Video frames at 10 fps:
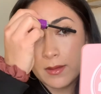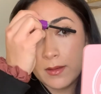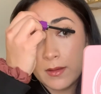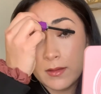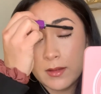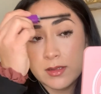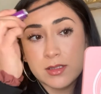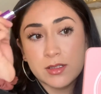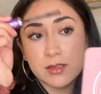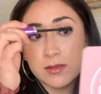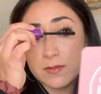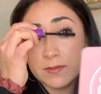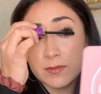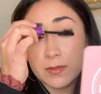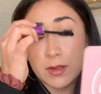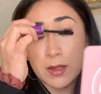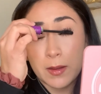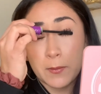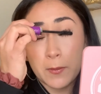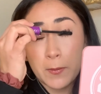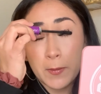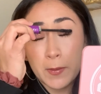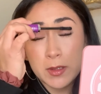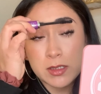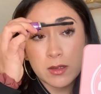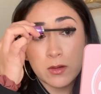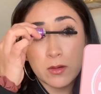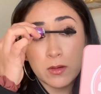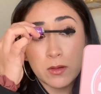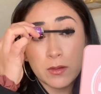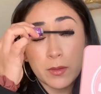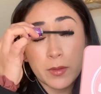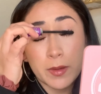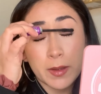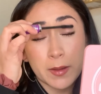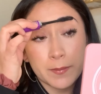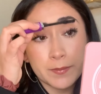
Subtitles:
And that's just, it like ruins the whole thing.